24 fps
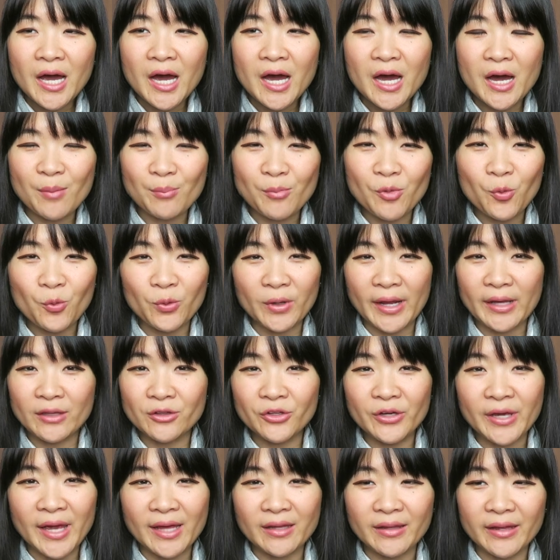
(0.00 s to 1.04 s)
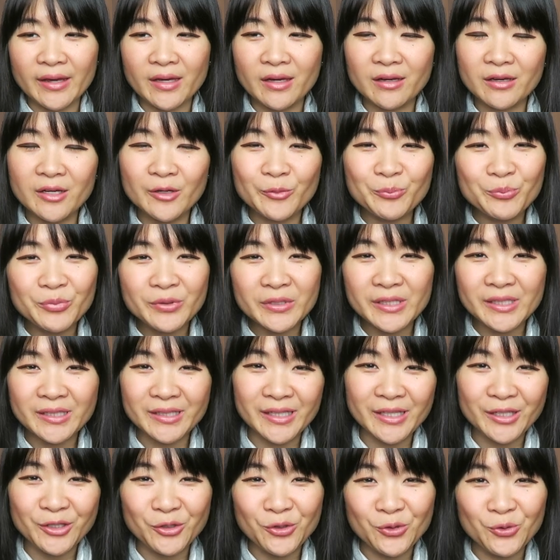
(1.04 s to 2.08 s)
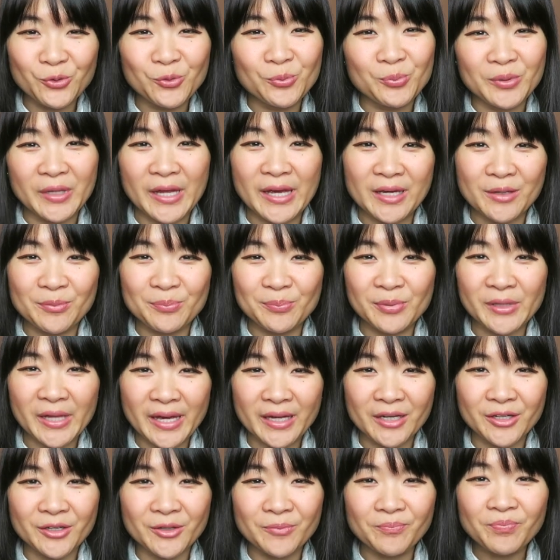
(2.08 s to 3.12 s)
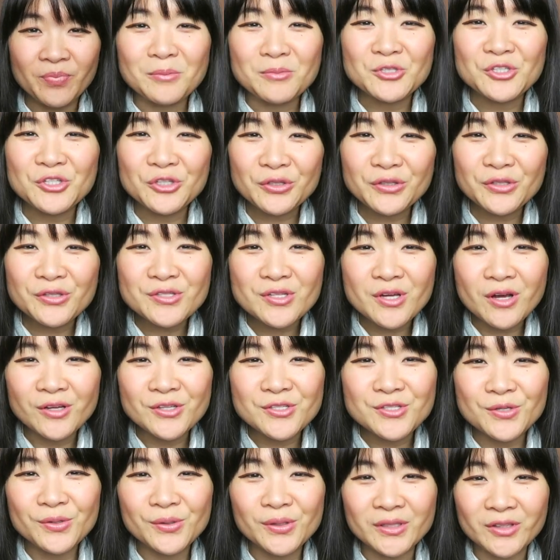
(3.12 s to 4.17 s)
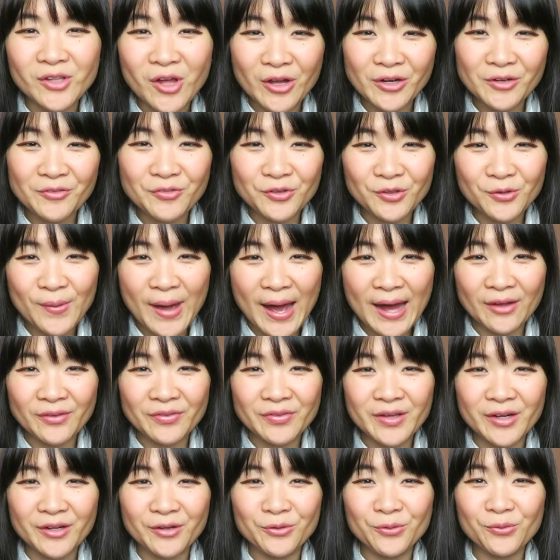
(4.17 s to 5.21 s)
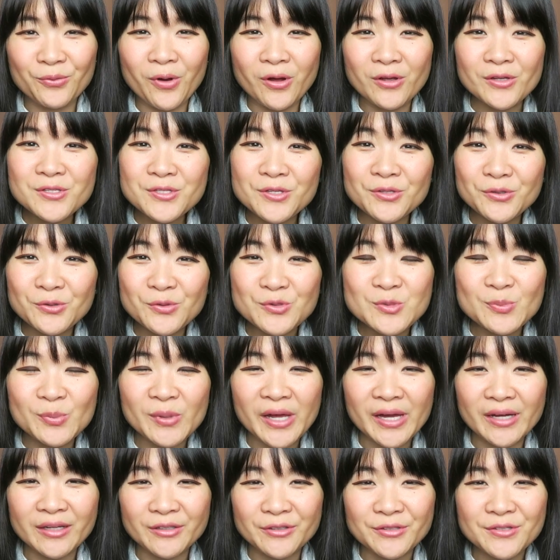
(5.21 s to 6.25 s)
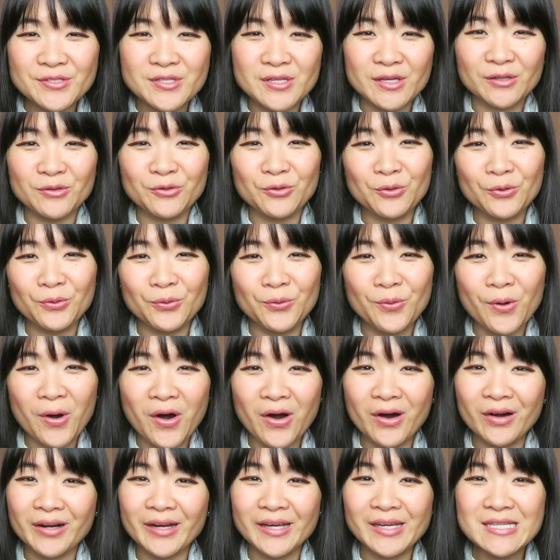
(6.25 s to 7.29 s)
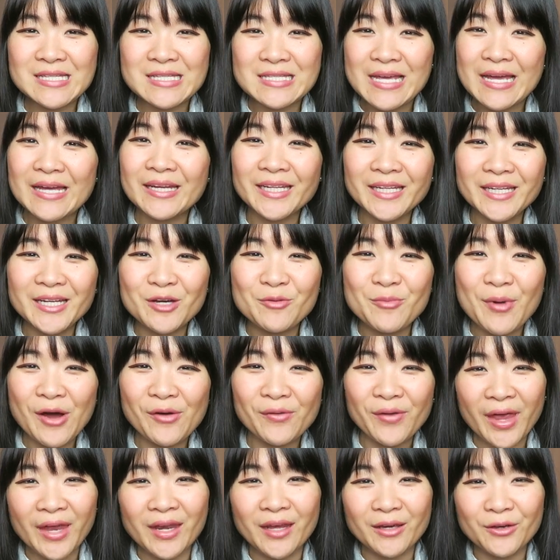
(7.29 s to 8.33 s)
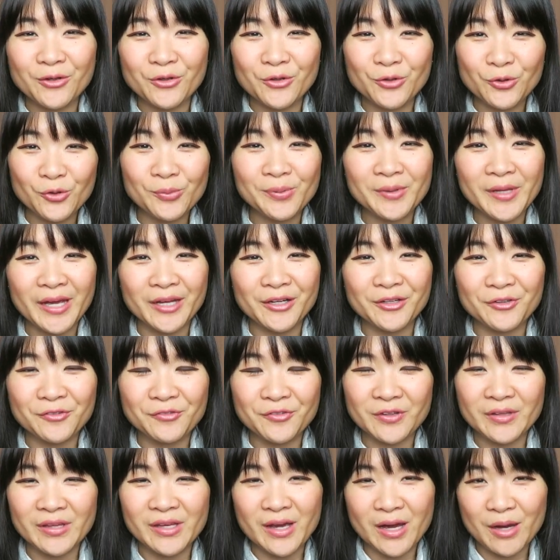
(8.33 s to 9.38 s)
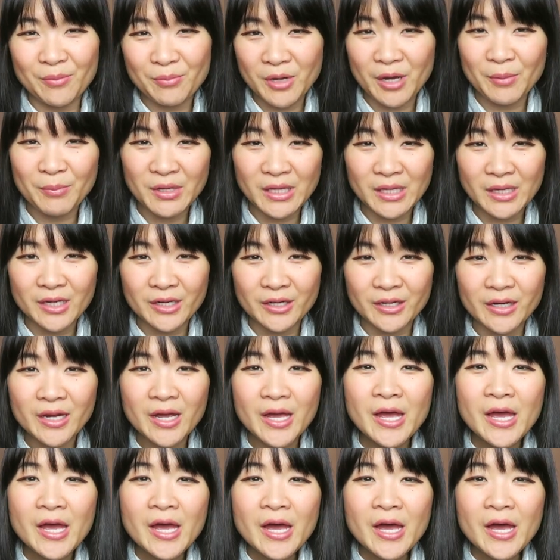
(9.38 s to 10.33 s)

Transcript: when I look at like a completely new blank planner. I'm sure there's also a lot of you out there who also use planners and who are excited about getting a new planner for the upcoming year.